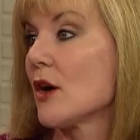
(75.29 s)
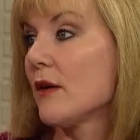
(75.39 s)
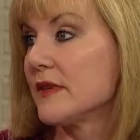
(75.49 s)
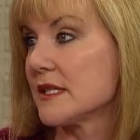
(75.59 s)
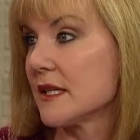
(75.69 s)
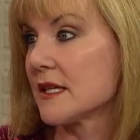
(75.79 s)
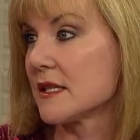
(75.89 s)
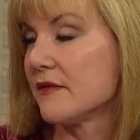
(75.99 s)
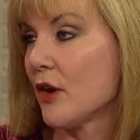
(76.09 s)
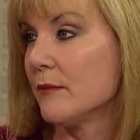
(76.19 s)
obviously,
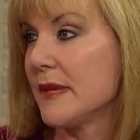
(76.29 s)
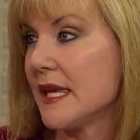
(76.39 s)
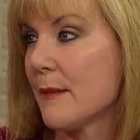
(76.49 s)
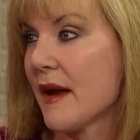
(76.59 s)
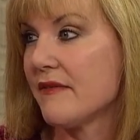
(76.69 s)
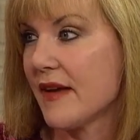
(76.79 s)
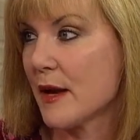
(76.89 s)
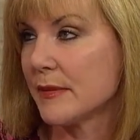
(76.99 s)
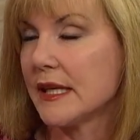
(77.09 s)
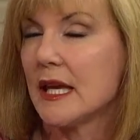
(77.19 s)
because it involved me and my
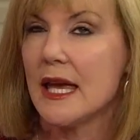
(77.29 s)
family.